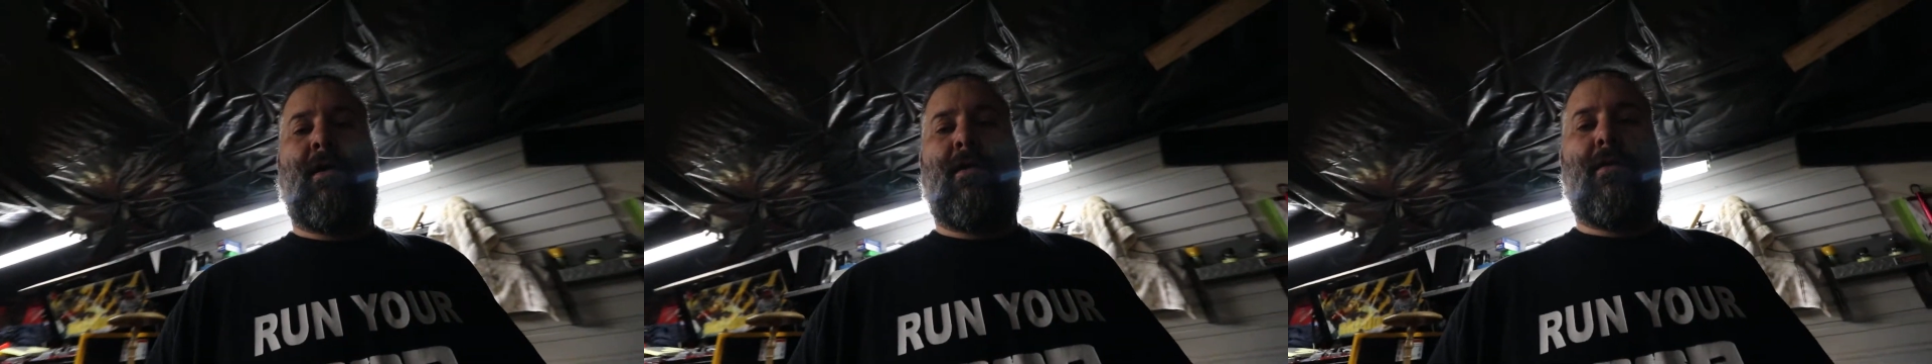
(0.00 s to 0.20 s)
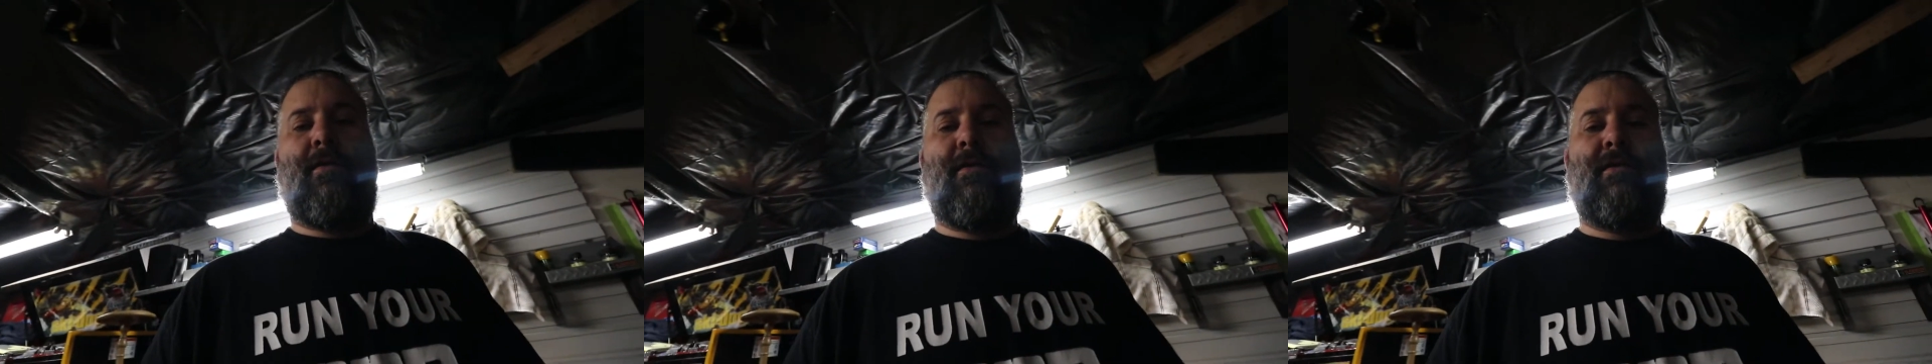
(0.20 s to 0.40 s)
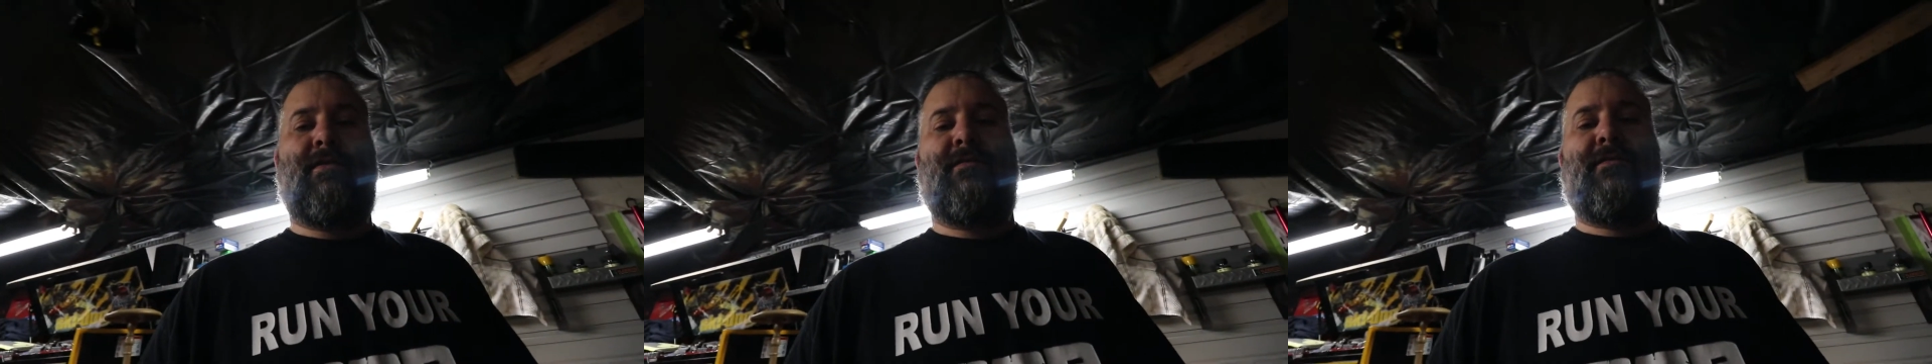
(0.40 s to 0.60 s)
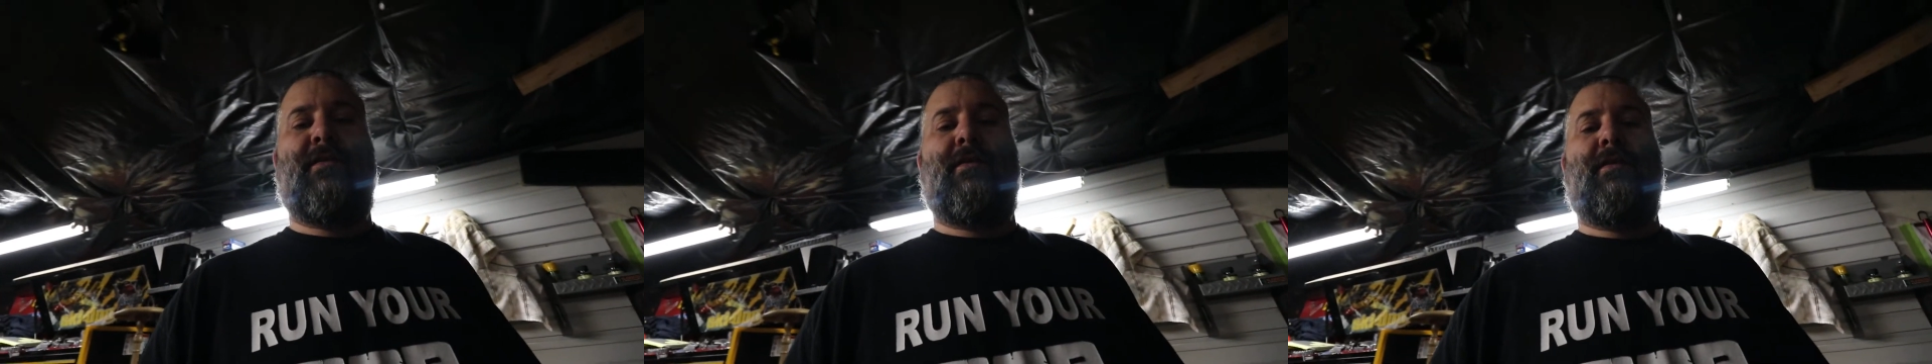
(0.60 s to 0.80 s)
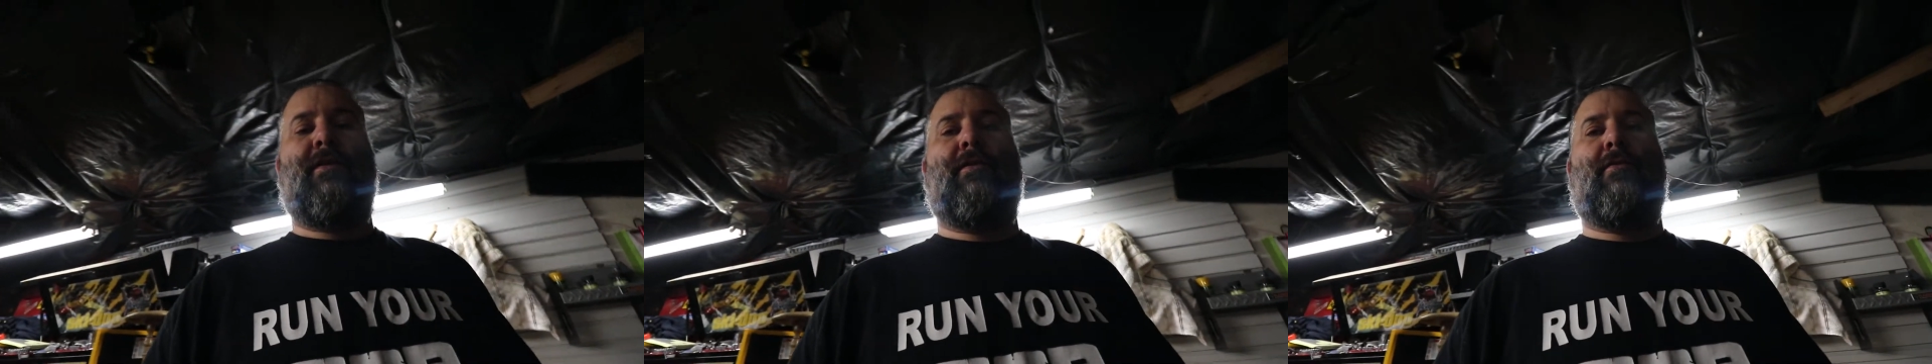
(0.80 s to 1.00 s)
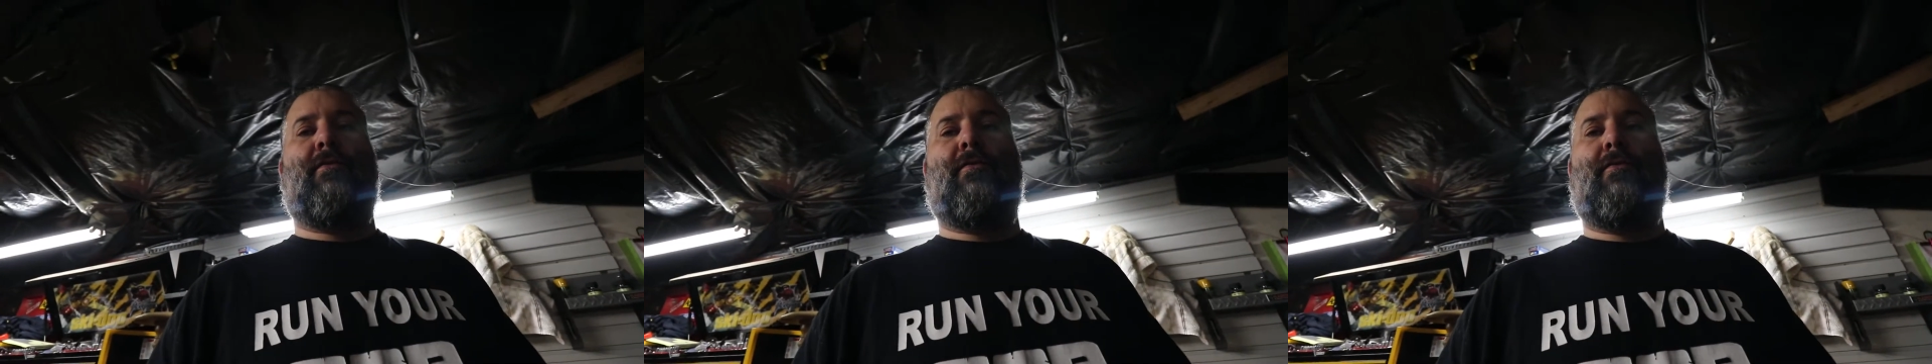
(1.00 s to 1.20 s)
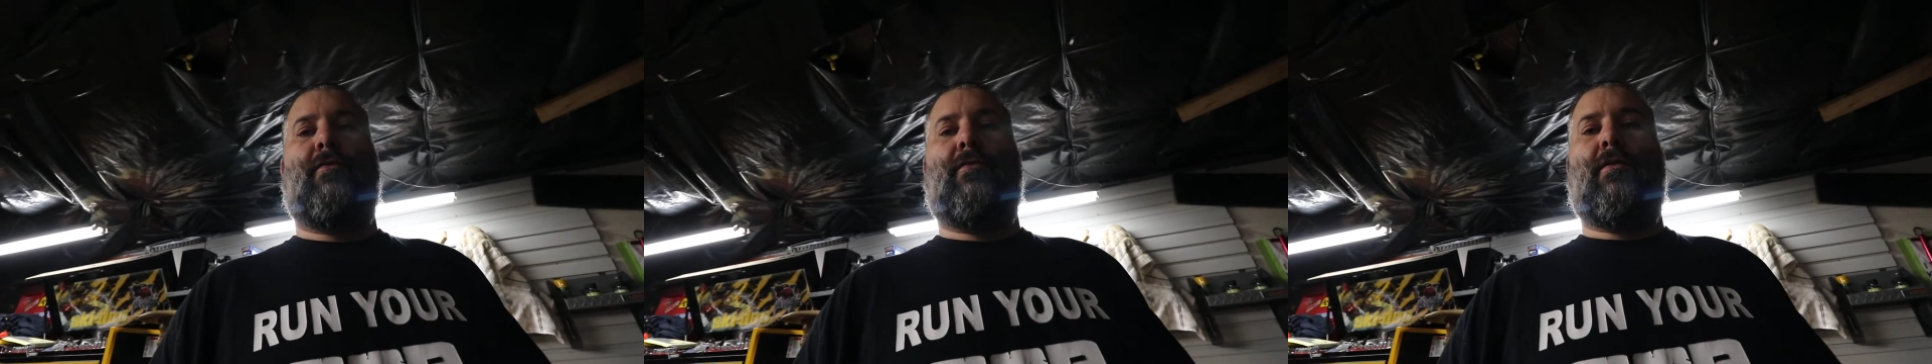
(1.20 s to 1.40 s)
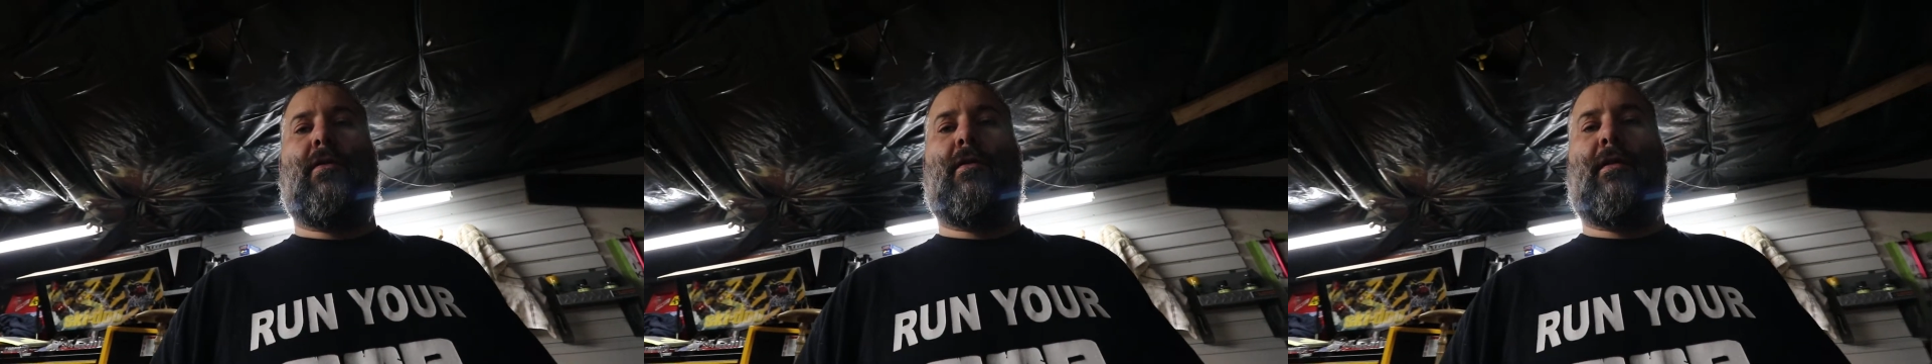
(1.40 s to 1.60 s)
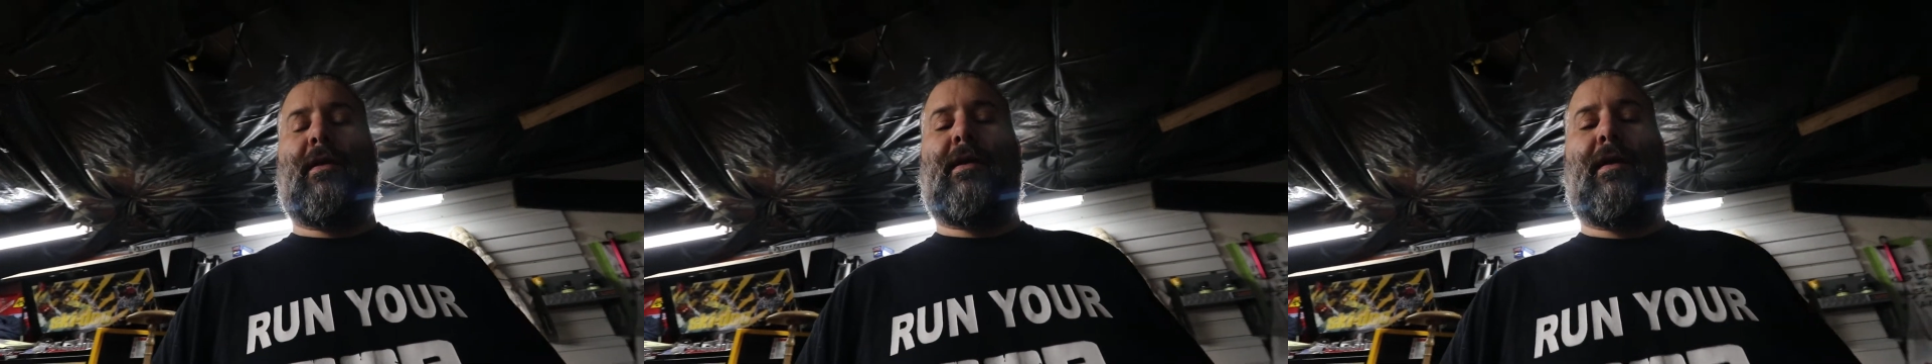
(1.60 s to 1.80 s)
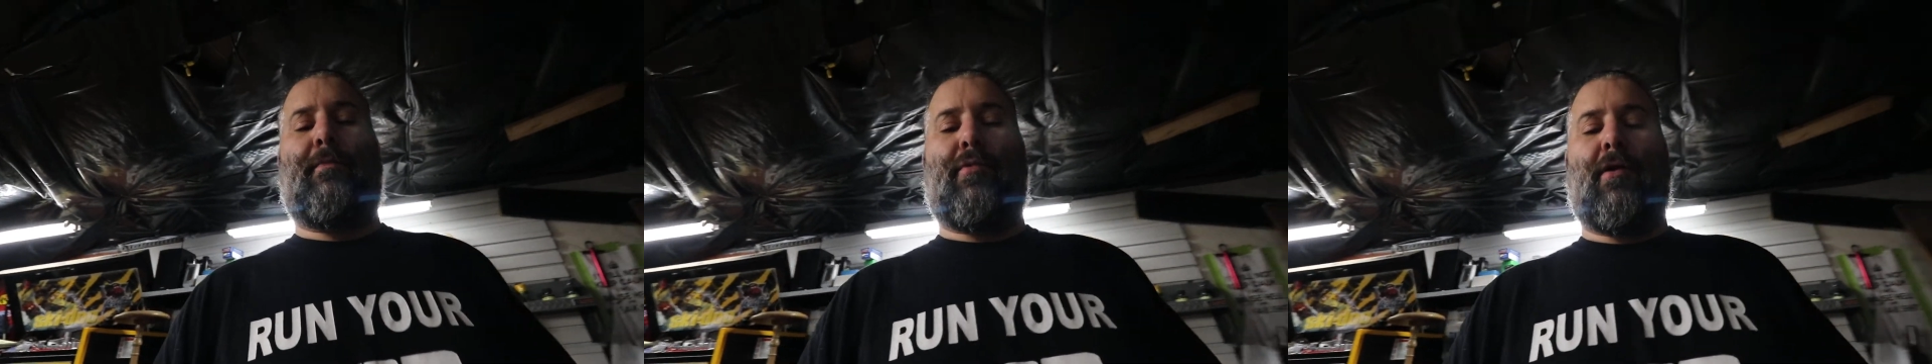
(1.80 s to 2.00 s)
This video,
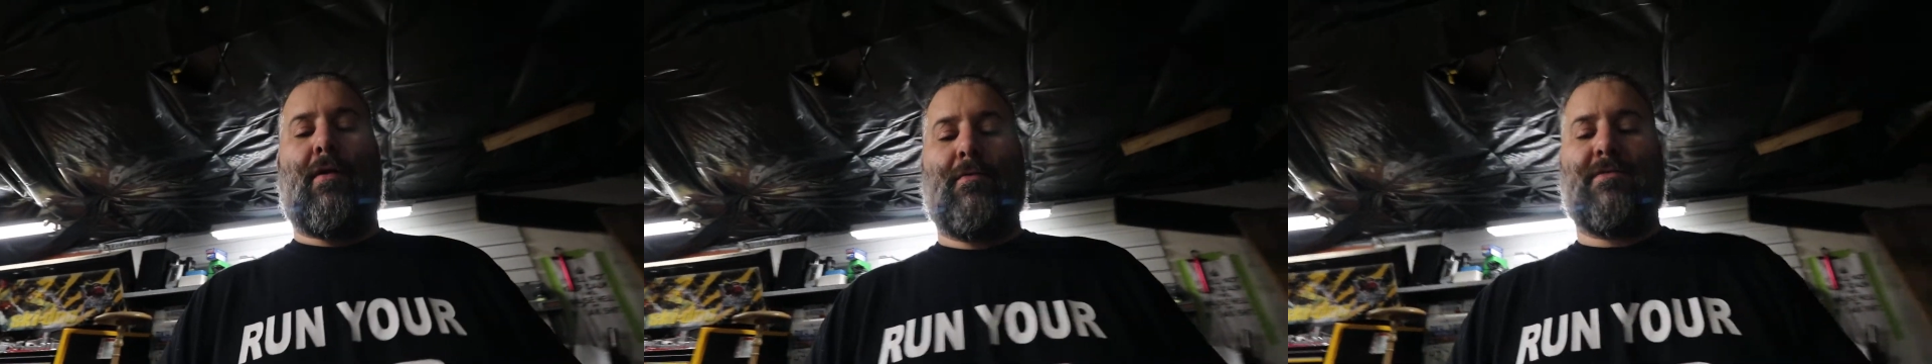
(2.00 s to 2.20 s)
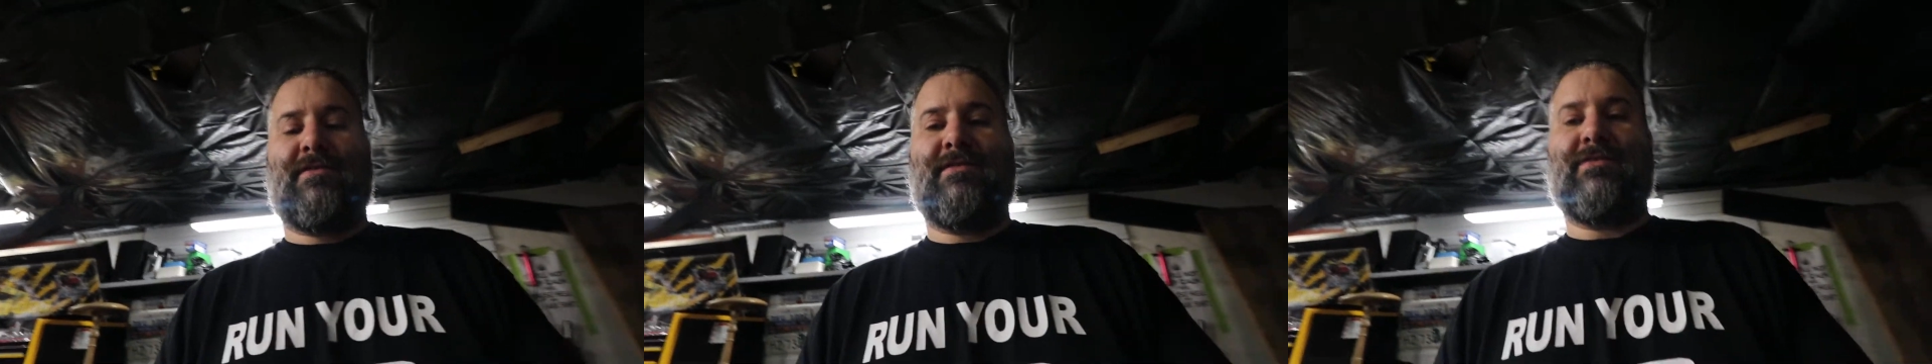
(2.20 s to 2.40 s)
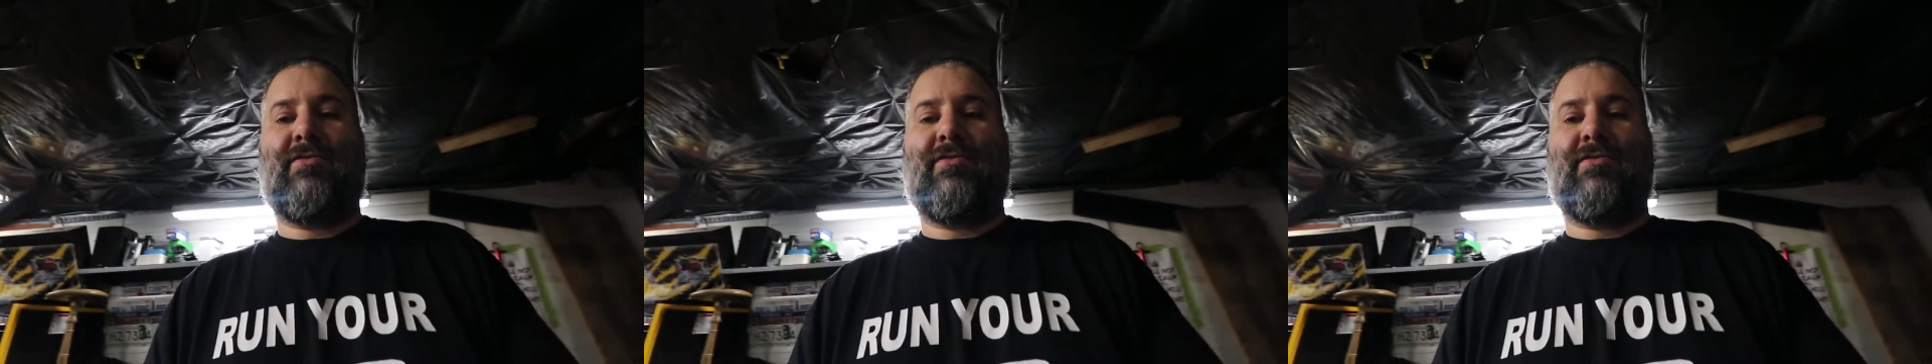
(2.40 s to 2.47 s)
like I promised,